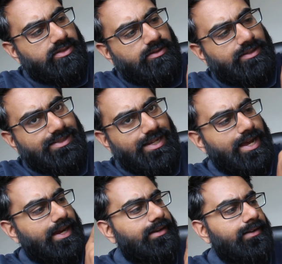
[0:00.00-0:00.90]
is on the
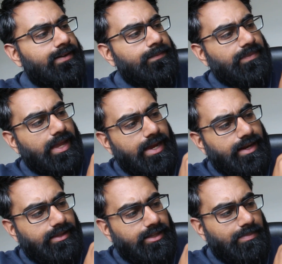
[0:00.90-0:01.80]
side
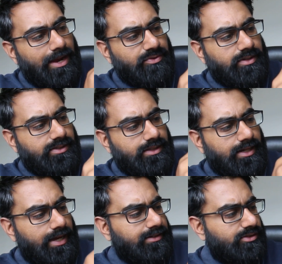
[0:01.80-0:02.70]
and the battery is
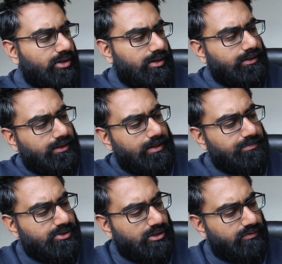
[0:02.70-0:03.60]
here, and it's got a little
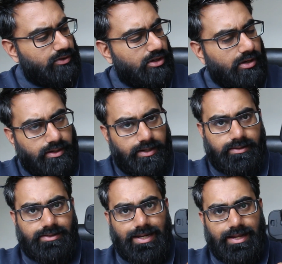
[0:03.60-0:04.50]
lip, so if you got
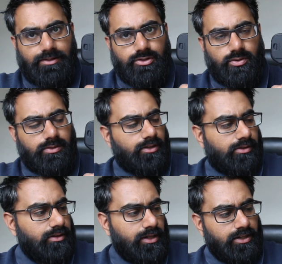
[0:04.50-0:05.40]
a stand that you're holding
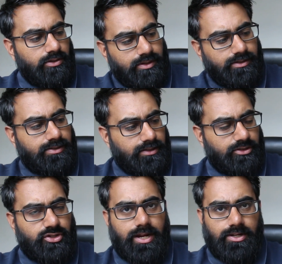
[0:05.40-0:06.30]
on, you can
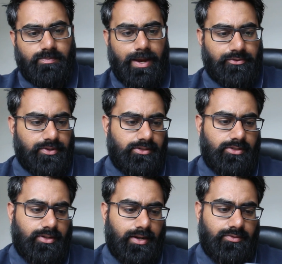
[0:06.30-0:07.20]
still change batteries.
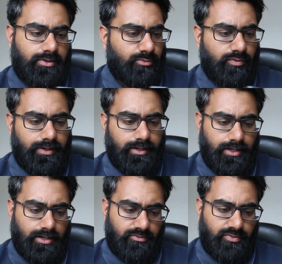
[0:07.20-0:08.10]
You don't have to remove it
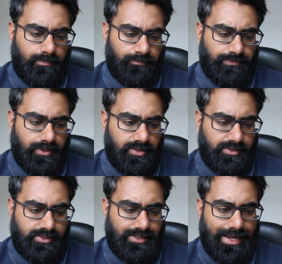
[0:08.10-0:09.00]
from
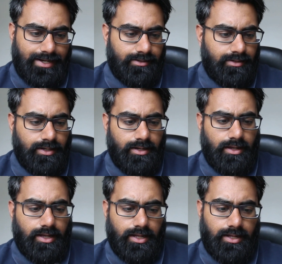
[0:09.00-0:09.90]
the stand.
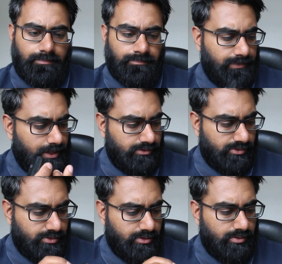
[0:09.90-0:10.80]

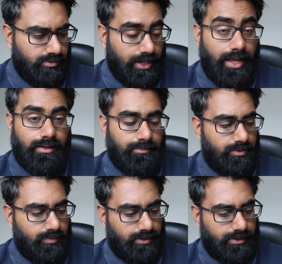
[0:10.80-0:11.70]
And so yeah, I
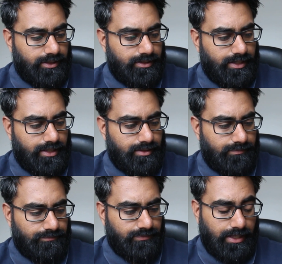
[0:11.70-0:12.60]
mean, we're learning together.
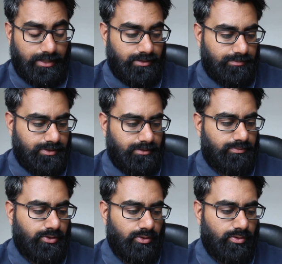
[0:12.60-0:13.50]
That clips
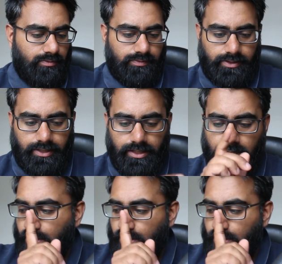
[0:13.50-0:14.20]
in beautifully.